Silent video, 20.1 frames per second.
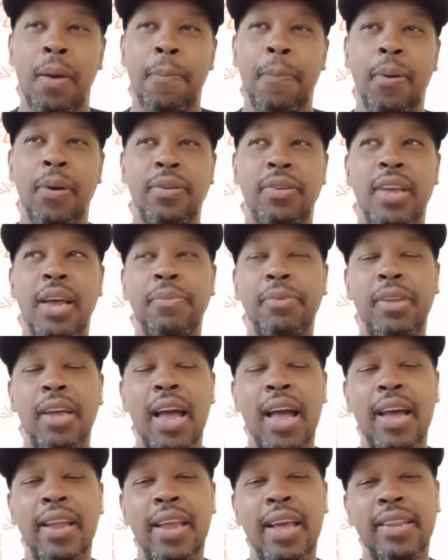But
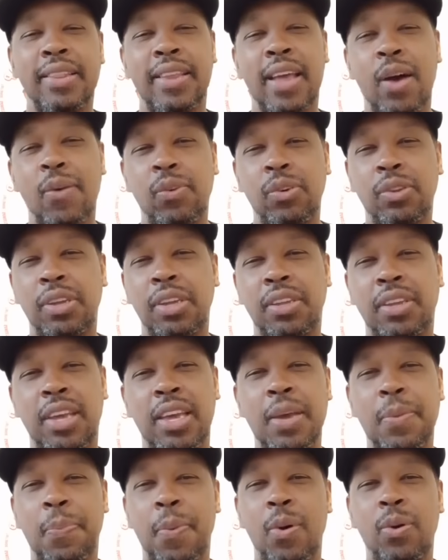sometimes that devil just
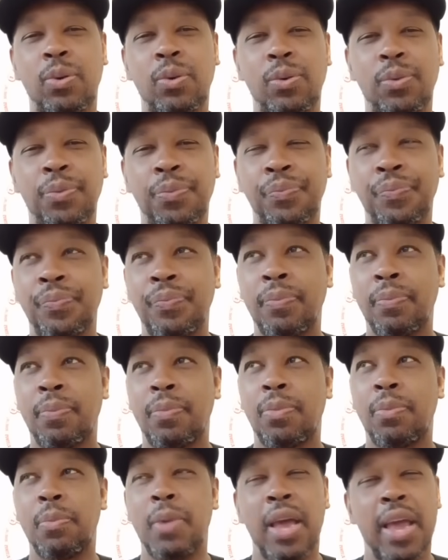keep on,
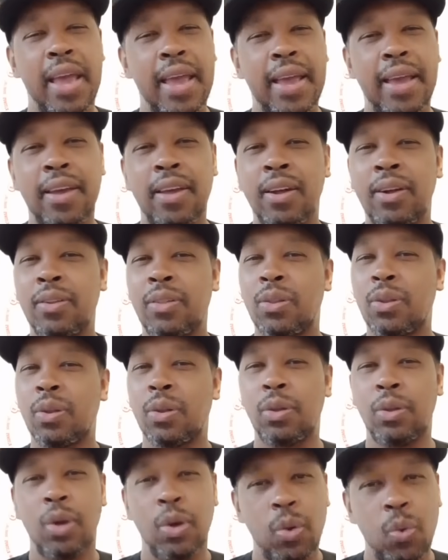man,
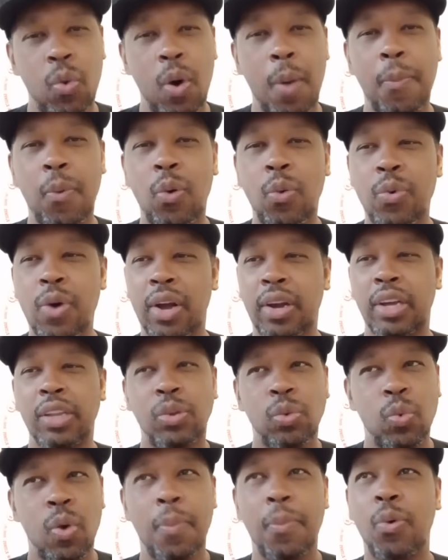give you one more run,
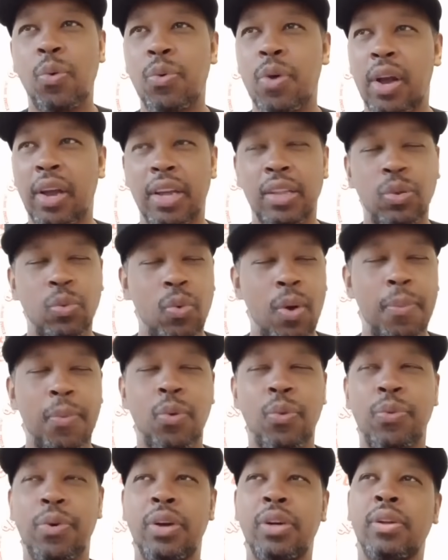get you one more run, get you one
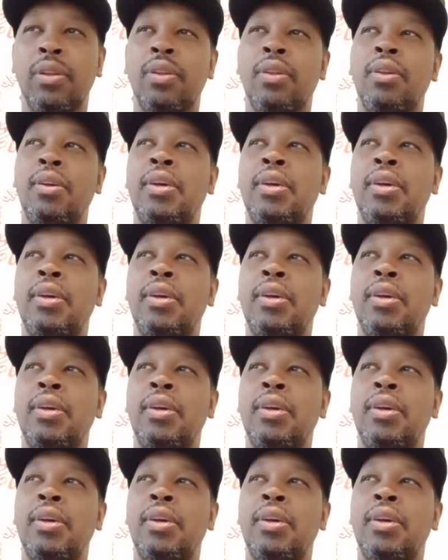more run.